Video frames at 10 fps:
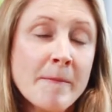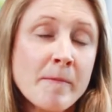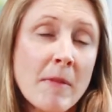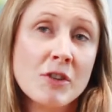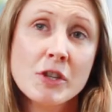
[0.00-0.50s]

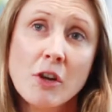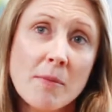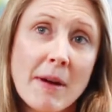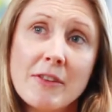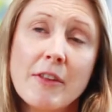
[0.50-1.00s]
And just
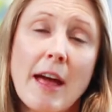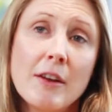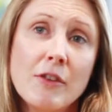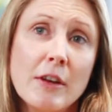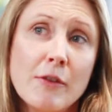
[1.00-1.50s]
going back to the
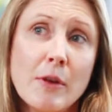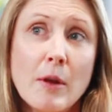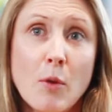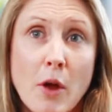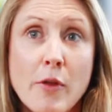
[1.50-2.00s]
allergies,
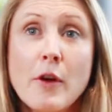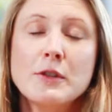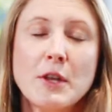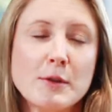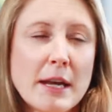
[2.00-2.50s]
although
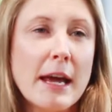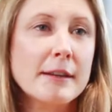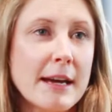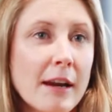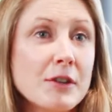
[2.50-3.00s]
there's those
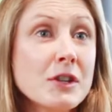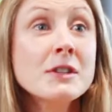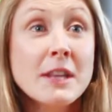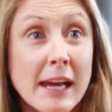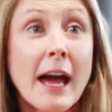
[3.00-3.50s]
8
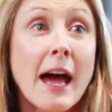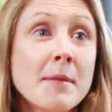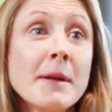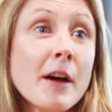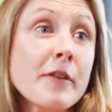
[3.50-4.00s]
allergens, there
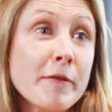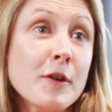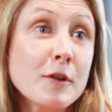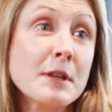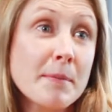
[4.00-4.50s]
can be other
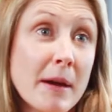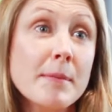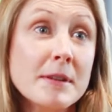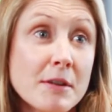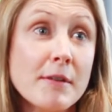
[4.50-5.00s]
foods that
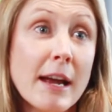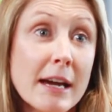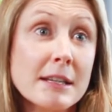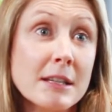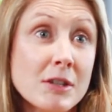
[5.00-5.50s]
babies are
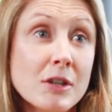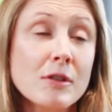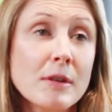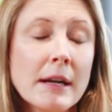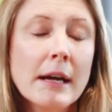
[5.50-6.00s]
reacting
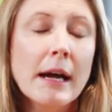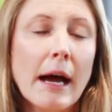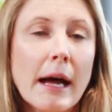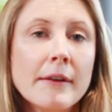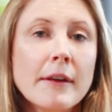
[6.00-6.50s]
to.
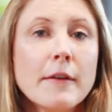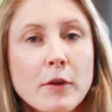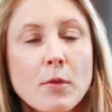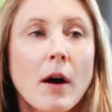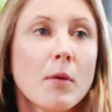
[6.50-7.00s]
And if
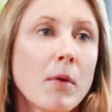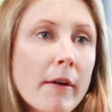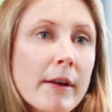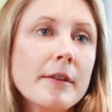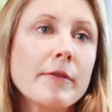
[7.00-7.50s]
you are
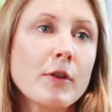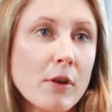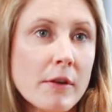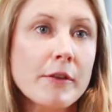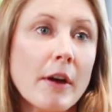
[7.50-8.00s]
worried, if you're
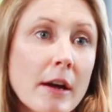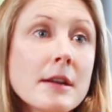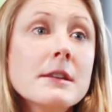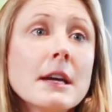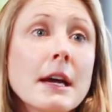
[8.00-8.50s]

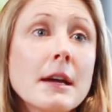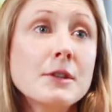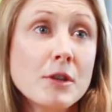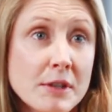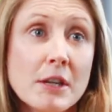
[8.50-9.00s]
concerned,
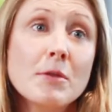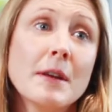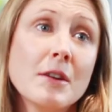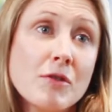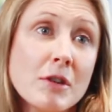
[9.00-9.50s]
do see your
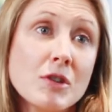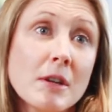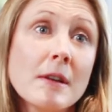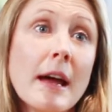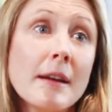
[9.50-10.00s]
paediatrician
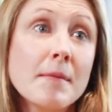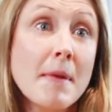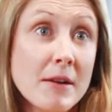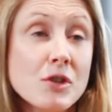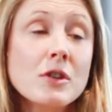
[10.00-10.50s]
and
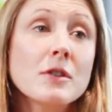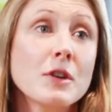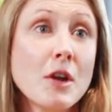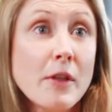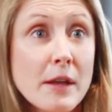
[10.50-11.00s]
mention,
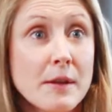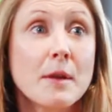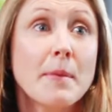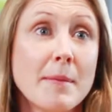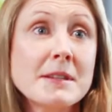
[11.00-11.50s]
the
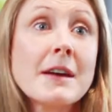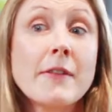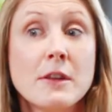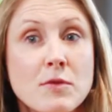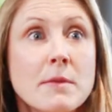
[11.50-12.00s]
baby's having
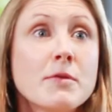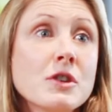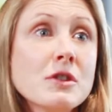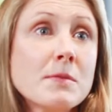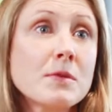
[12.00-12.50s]
these
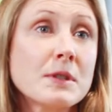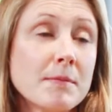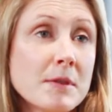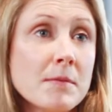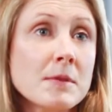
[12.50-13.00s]
reproducible
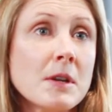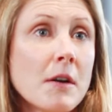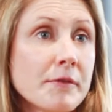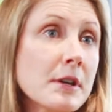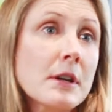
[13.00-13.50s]
symptoms
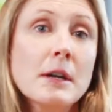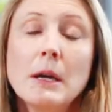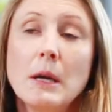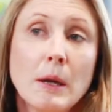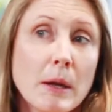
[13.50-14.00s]
after,
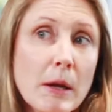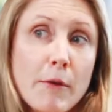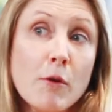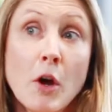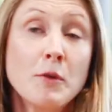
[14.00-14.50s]
if
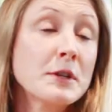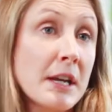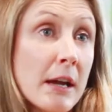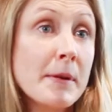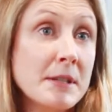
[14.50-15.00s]
you're
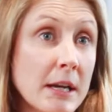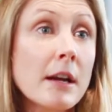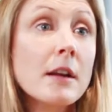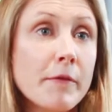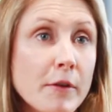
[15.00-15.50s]
noticing a
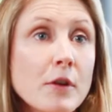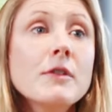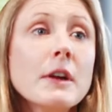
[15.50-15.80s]
particular food,